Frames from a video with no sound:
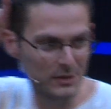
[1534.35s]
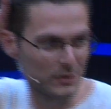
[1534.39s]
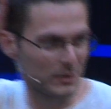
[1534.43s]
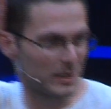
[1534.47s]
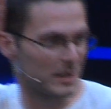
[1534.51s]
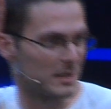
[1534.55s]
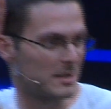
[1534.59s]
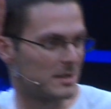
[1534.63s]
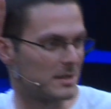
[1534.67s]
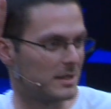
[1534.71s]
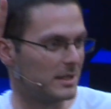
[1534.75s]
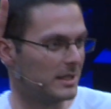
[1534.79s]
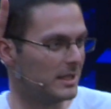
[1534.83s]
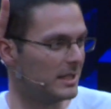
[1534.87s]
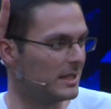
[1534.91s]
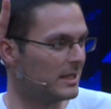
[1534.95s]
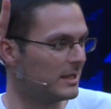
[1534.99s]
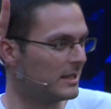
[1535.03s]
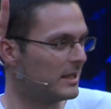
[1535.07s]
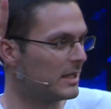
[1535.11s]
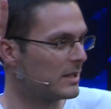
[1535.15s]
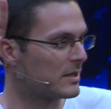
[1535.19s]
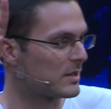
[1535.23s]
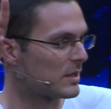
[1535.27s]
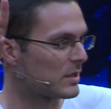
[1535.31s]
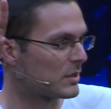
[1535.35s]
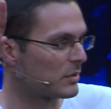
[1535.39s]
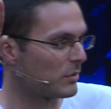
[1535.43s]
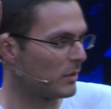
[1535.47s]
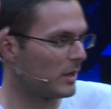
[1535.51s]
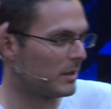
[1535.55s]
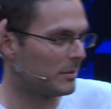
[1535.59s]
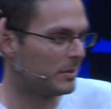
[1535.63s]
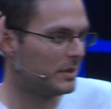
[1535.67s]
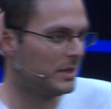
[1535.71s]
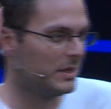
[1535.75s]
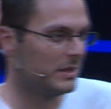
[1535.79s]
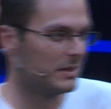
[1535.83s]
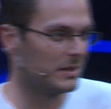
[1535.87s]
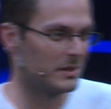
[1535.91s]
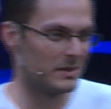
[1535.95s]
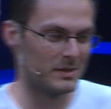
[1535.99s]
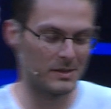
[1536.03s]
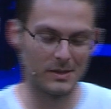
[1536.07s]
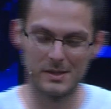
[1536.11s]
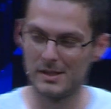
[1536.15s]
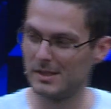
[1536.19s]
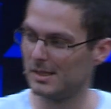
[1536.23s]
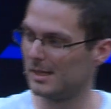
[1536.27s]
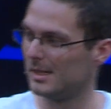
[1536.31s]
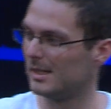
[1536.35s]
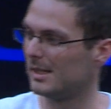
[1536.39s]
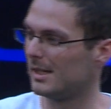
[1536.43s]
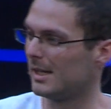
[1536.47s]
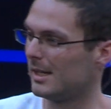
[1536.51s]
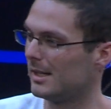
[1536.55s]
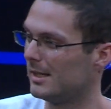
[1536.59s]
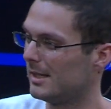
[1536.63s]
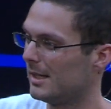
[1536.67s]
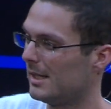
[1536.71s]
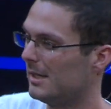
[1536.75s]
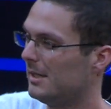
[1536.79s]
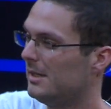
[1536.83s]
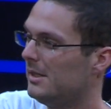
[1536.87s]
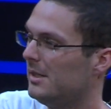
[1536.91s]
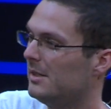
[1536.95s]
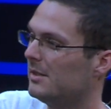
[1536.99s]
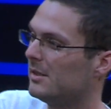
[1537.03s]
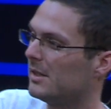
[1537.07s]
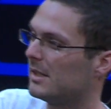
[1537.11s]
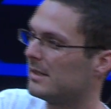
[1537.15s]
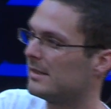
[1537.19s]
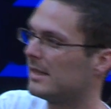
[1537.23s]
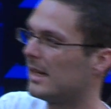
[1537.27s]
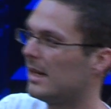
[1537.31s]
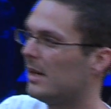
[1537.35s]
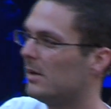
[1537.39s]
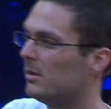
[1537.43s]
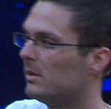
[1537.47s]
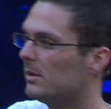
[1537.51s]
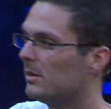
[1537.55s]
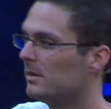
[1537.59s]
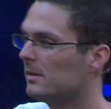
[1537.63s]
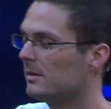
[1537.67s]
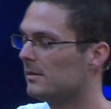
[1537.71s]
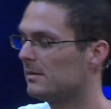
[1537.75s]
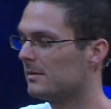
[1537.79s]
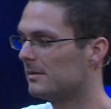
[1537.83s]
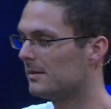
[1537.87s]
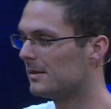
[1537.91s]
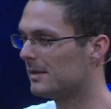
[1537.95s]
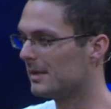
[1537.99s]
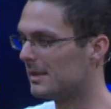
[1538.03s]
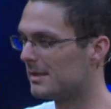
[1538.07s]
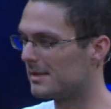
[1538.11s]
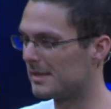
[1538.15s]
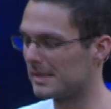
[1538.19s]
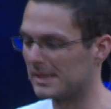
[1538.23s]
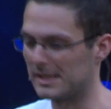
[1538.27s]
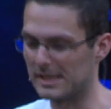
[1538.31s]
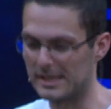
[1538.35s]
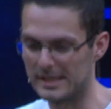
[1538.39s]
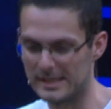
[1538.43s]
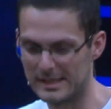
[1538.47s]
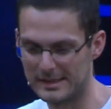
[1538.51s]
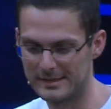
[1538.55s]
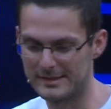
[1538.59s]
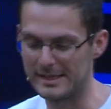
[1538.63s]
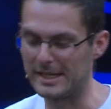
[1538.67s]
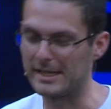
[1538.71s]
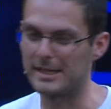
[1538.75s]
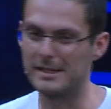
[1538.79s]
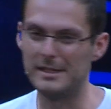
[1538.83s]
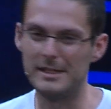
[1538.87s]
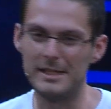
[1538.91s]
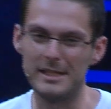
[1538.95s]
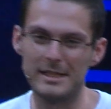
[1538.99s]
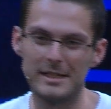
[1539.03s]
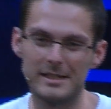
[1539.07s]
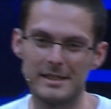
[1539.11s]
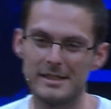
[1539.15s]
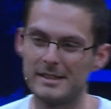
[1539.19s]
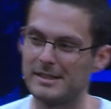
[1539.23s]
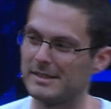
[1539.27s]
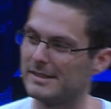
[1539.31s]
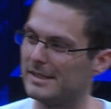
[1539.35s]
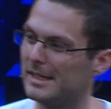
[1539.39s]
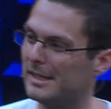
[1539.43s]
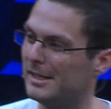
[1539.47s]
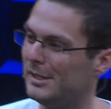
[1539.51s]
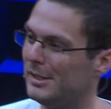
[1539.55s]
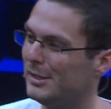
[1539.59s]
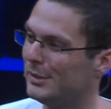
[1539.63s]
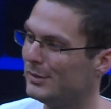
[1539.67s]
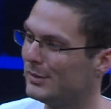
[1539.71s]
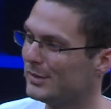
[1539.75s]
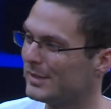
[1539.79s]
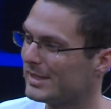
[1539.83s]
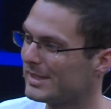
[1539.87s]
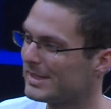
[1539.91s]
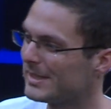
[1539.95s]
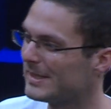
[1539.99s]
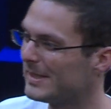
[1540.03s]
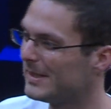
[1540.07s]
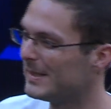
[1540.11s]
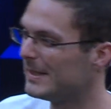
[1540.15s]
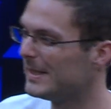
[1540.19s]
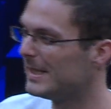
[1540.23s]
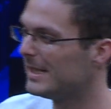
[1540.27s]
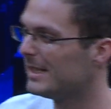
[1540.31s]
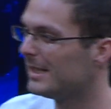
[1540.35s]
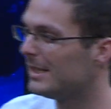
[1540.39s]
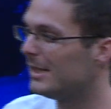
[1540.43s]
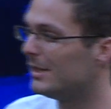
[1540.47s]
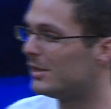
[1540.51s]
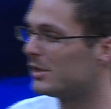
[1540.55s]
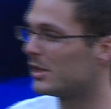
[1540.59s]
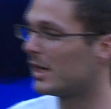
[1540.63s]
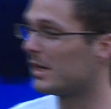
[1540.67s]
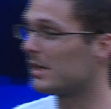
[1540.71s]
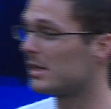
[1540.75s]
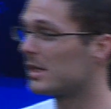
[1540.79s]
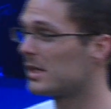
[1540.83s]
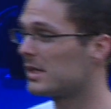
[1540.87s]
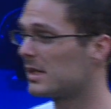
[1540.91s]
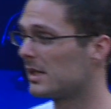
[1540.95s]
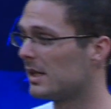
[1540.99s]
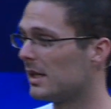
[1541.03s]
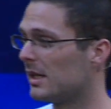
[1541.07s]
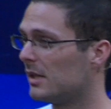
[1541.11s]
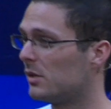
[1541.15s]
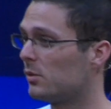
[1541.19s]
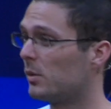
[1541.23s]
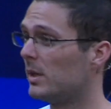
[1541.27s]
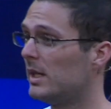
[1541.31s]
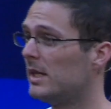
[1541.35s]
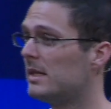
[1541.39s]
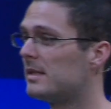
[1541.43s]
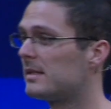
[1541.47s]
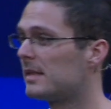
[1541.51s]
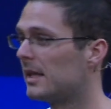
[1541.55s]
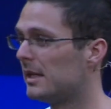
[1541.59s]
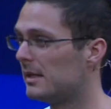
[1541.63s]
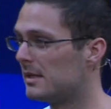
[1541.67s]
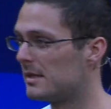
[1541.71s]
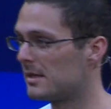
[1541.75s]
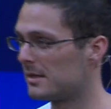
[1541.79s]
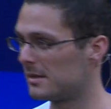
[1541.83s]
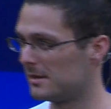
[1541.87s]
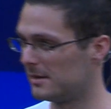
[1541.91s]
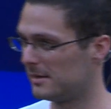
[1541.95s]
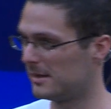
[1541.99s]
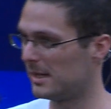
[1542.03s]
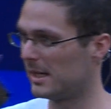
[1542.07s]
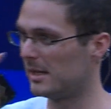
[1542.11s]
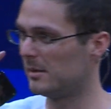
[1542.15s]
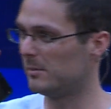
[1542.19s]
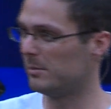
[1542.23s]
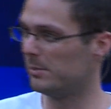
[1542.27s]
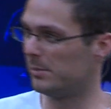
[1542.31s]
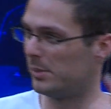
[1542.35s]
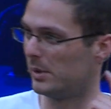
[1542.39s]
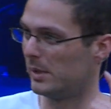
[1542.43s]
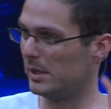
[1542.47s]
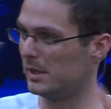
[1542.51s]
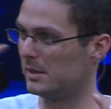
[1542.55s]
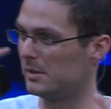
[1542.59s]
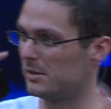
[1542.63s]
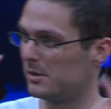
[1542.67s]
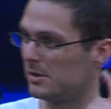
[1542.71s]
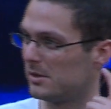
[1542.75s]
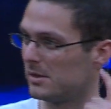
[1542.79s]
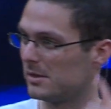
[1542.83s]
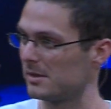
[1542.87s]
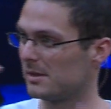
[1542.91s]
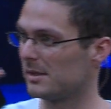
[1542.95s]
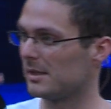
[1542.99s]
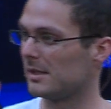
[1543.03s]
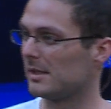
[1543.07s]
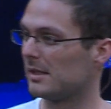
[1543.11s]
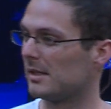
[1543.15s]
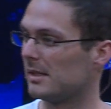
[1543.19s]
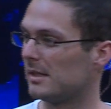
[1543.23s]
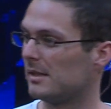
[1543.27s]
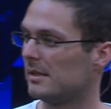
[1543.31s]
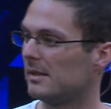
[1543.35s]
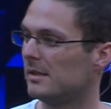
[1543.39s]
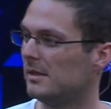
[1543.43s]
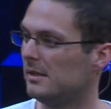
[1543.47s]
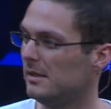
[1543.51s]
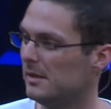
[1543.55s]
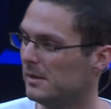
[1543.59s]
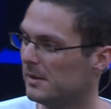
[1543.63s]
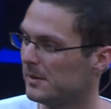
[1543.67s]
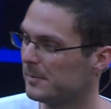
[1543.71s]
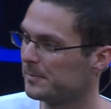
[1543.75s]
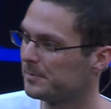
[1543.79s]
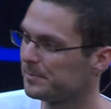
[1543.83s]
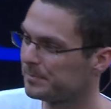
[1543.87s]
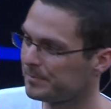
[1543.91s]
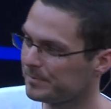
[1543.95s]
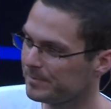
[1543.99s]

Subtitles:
You can see there's a swab here, and then here a towel. It's a technique that he uses. He charges 20 cents, 10 per each ear.